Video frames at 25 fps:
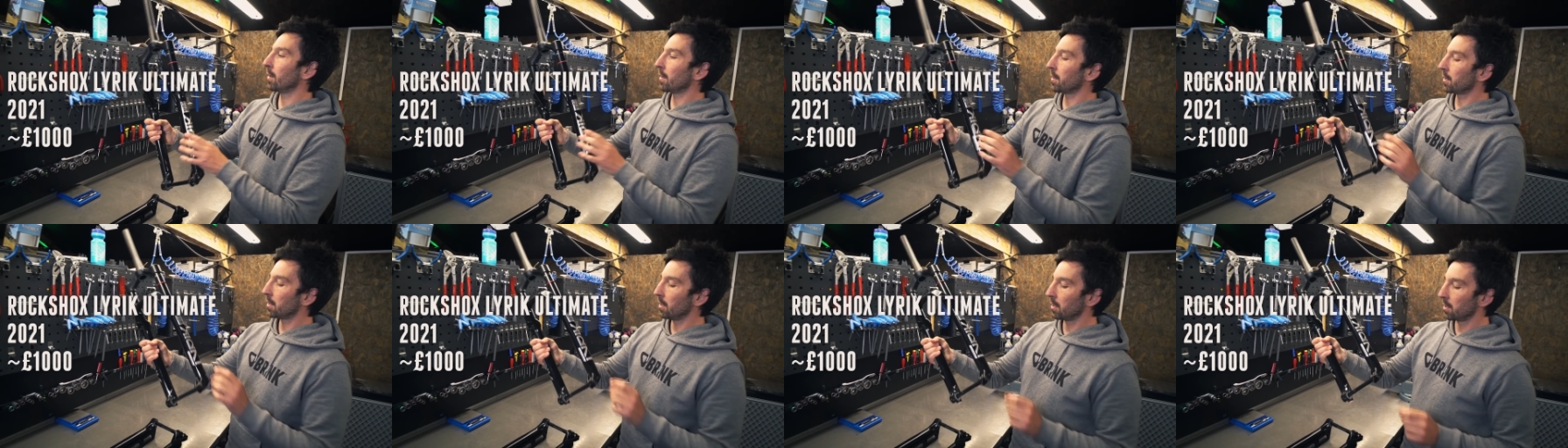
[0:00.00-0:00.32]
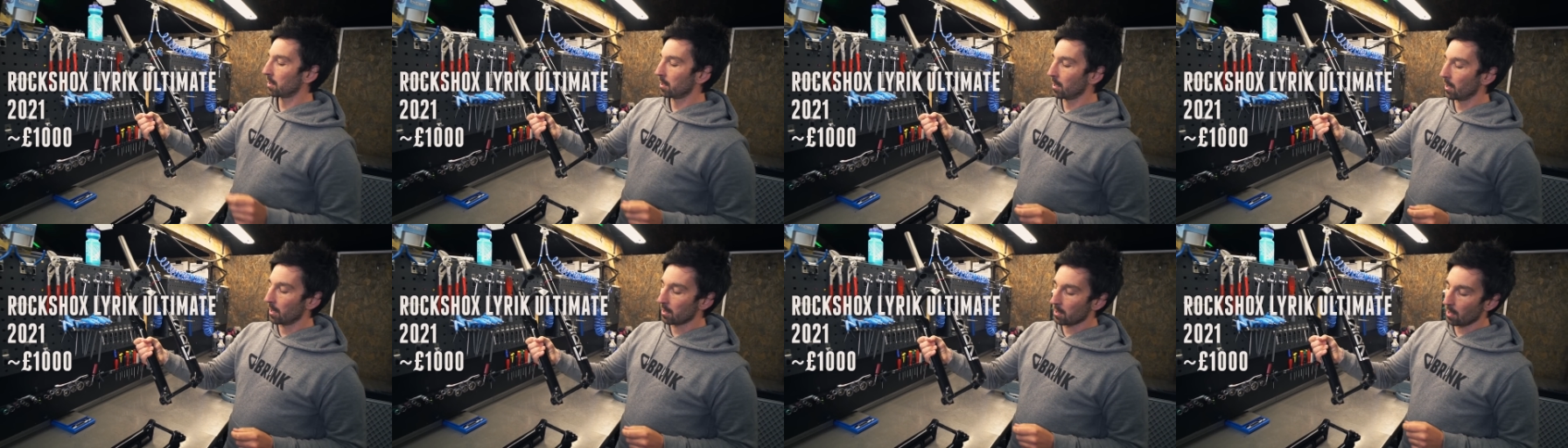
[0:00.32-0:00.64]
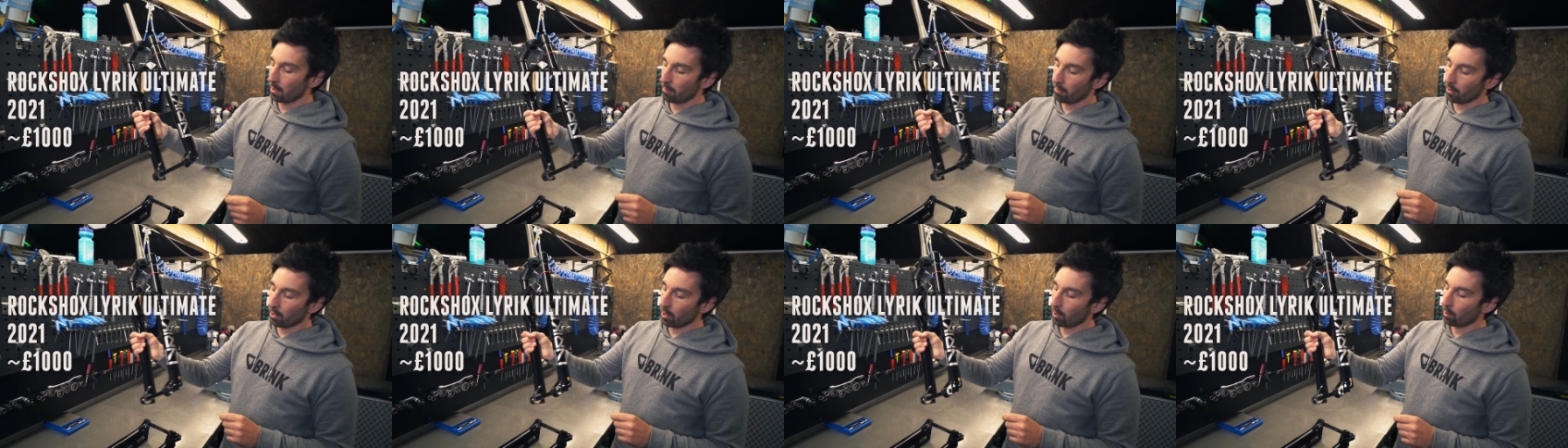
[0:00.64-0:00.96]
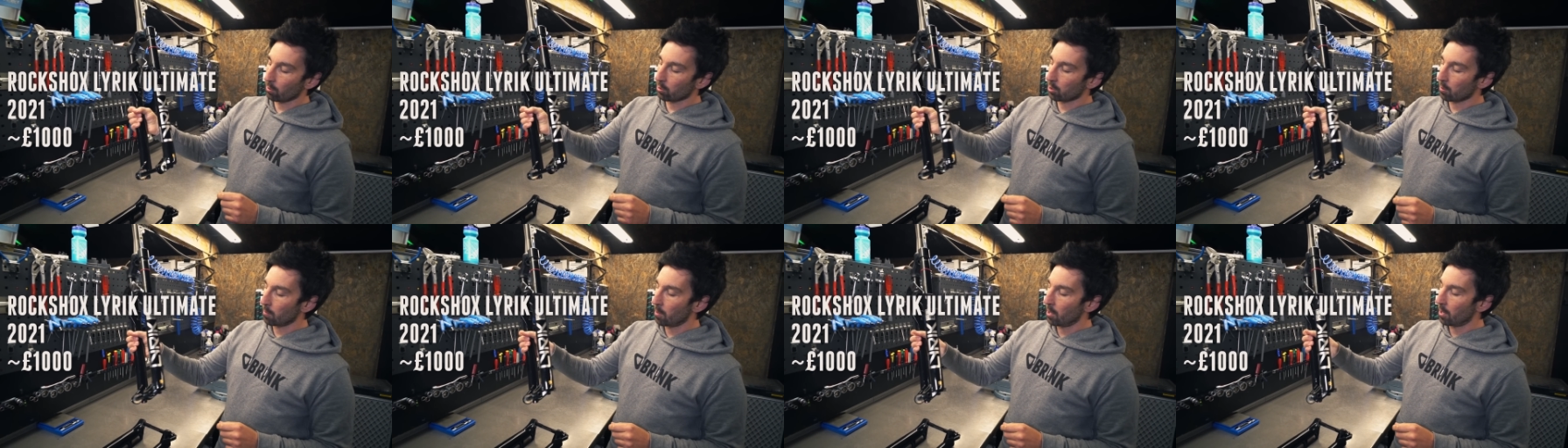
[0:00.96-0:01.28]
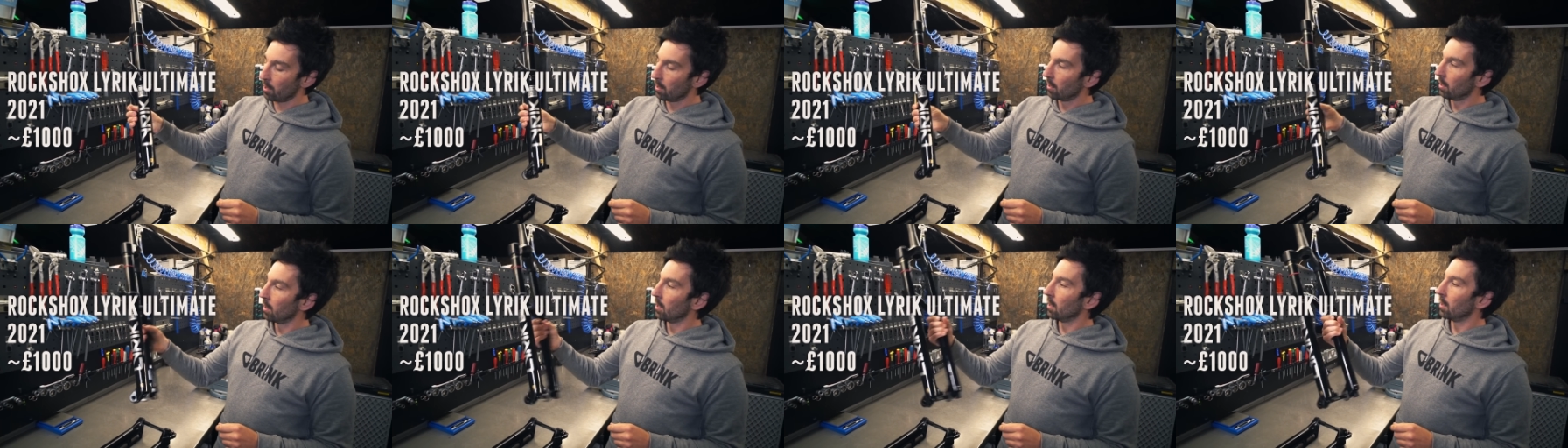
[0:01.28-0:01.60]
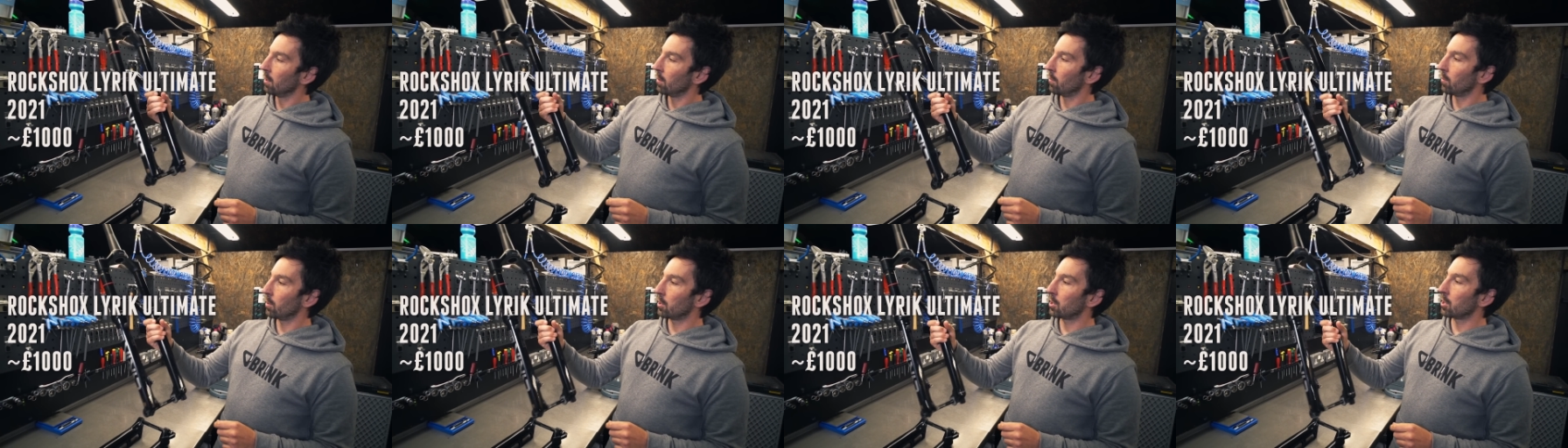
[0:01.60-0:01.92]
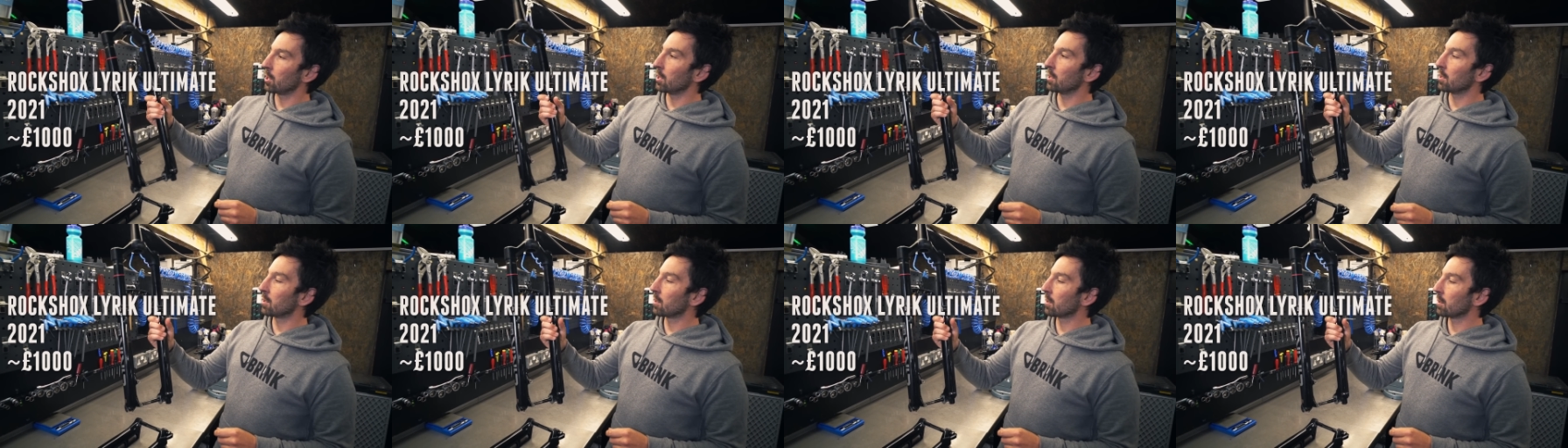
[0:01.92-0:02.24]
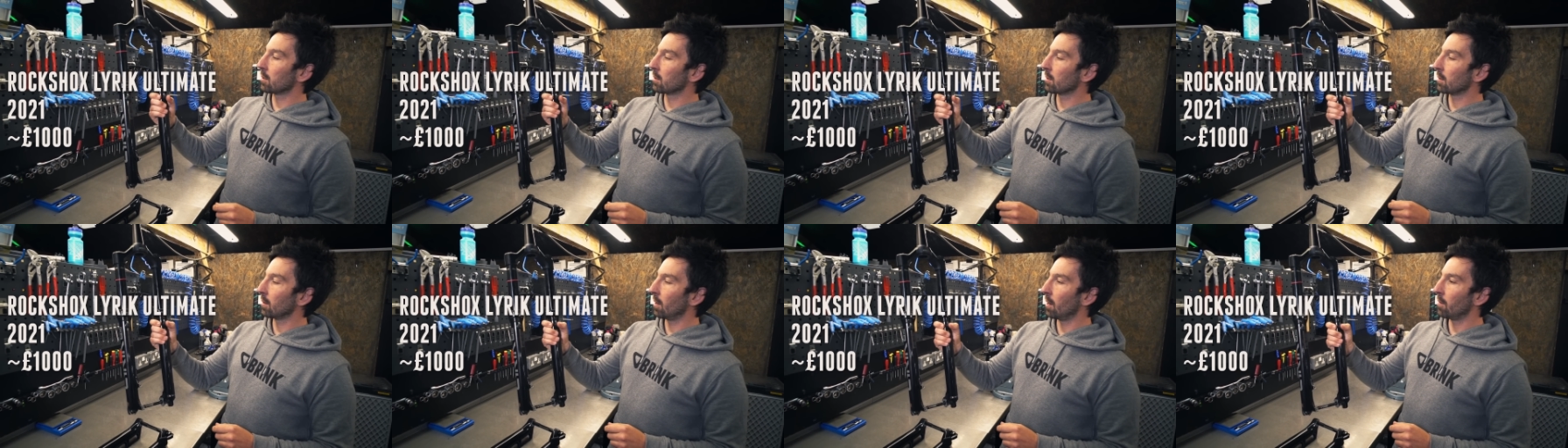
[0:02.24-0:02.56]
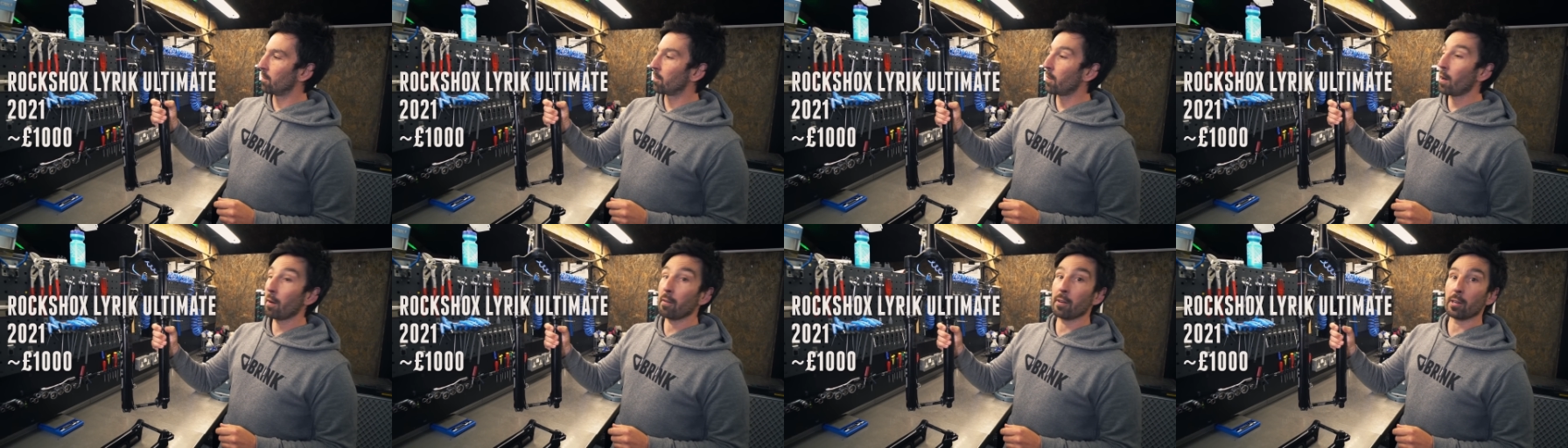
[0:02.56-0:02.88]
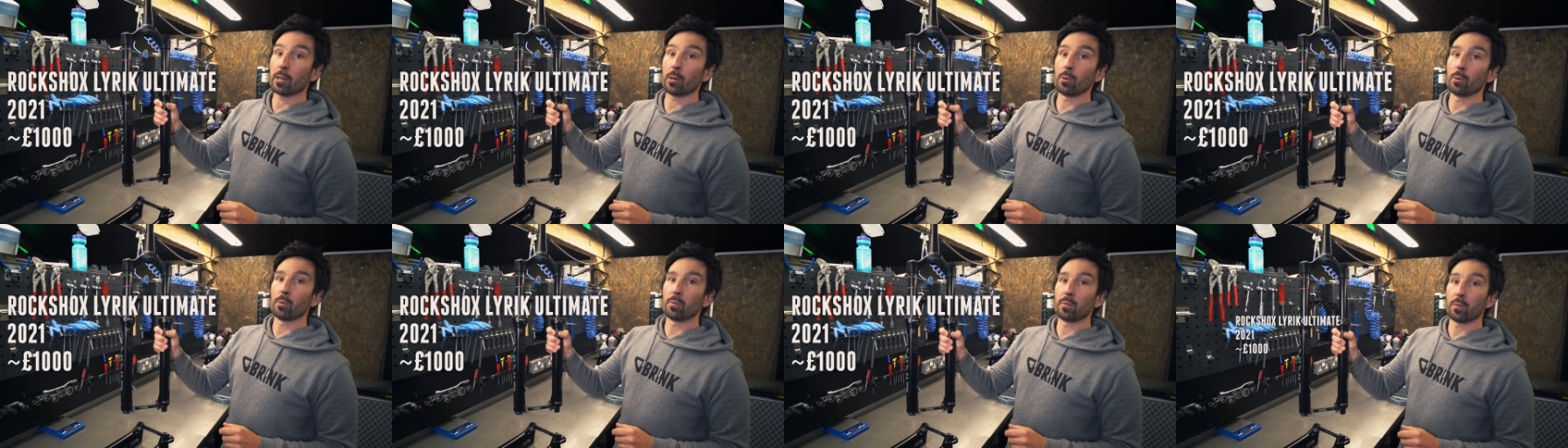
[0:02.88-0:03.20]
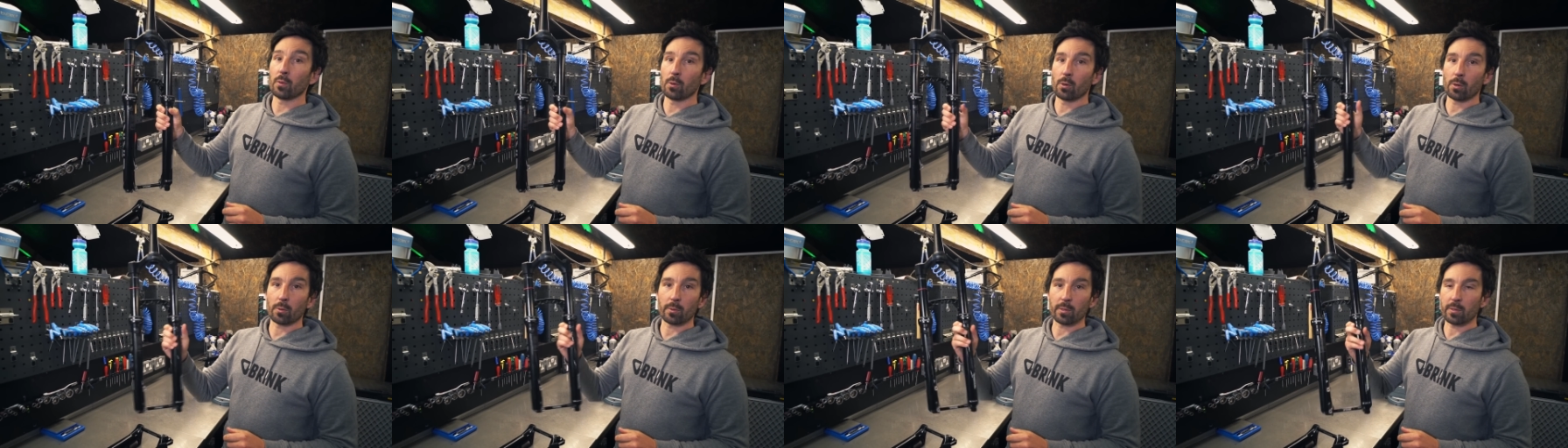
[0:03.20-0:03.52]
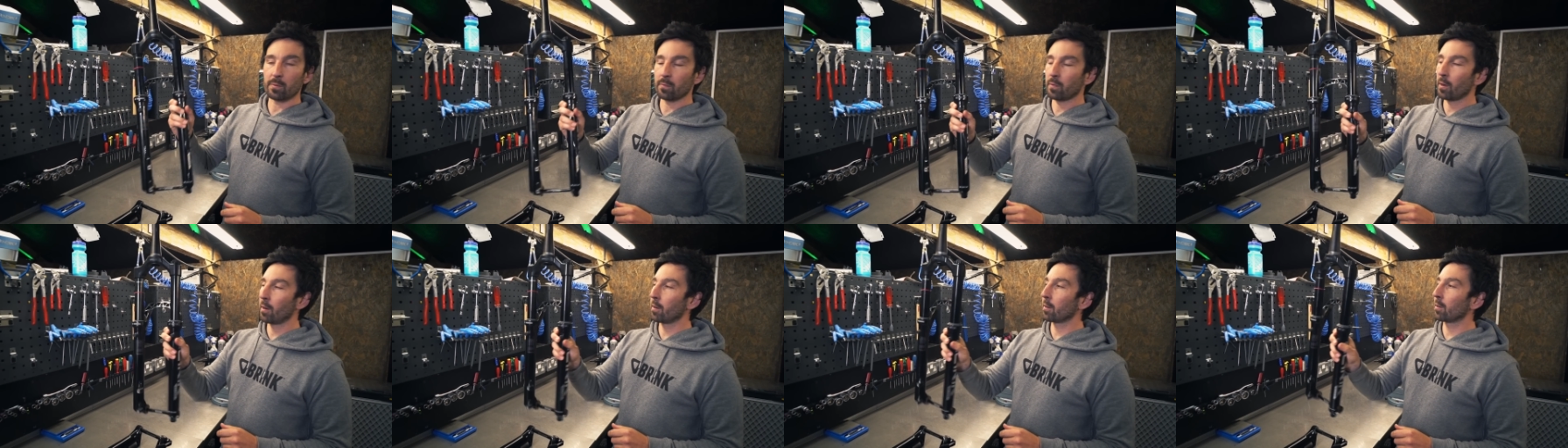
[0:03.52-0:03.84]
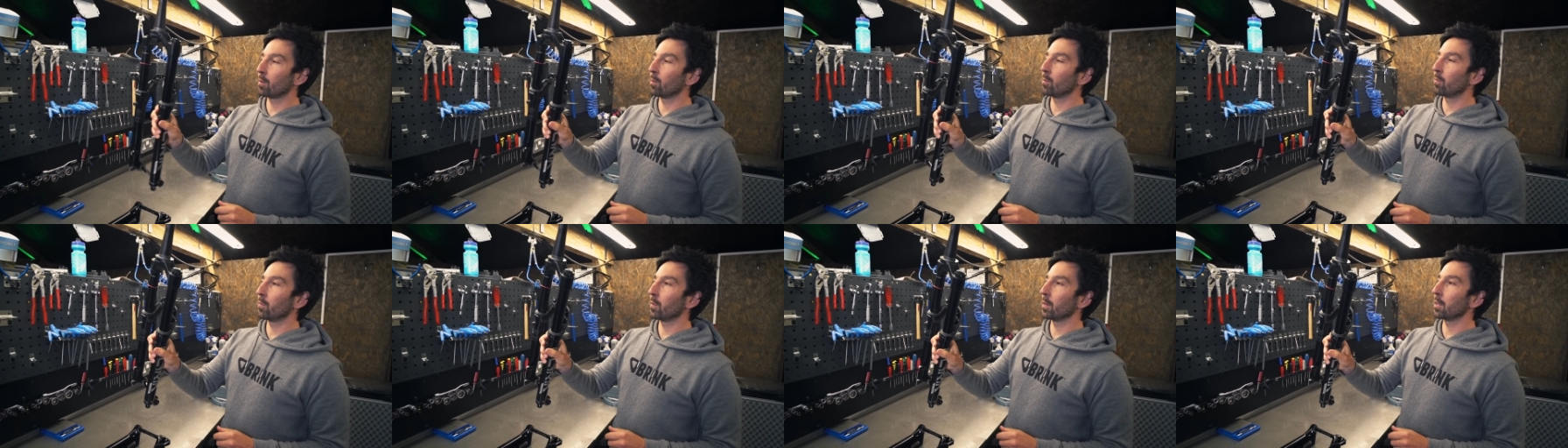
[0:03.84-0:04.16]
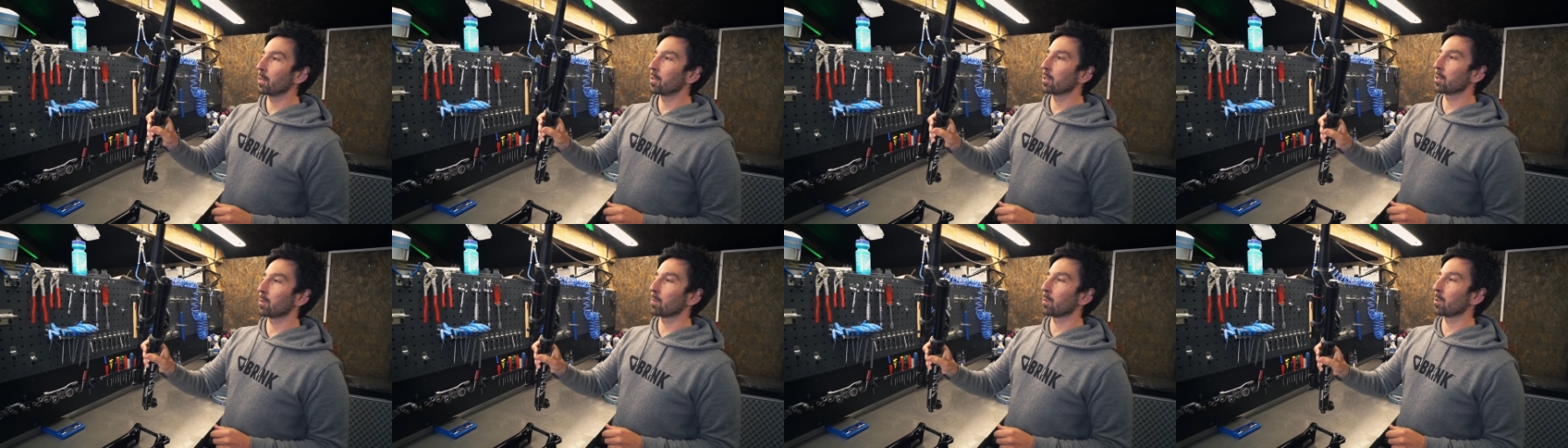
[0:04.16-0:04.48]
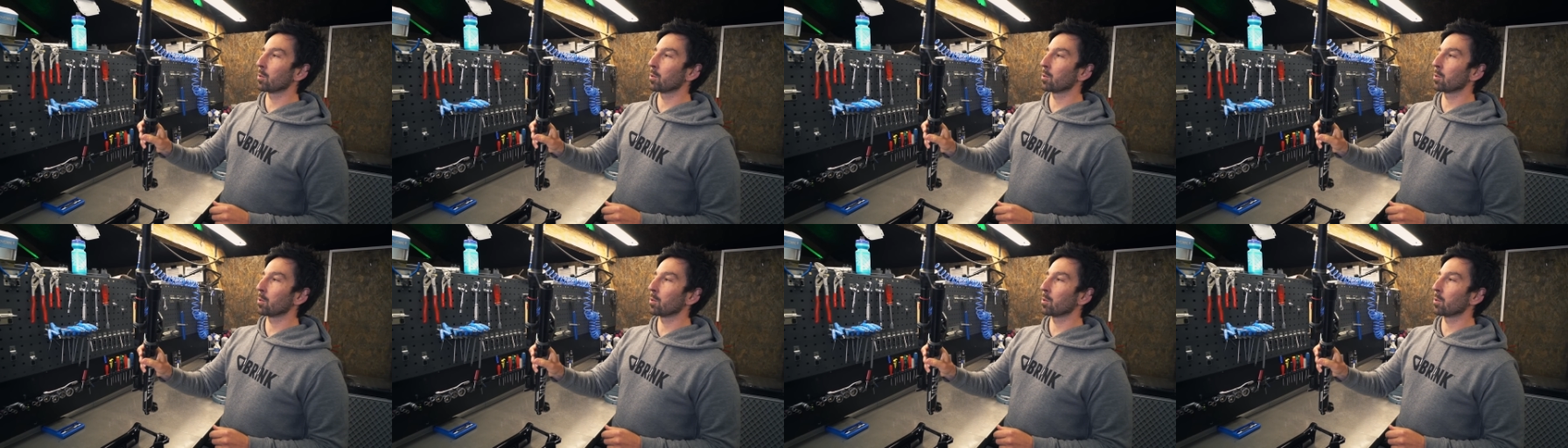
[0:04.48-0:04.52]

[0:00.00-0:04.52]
That's this year's Lyrik Ultimate, which is a very cool fork with some very cool features,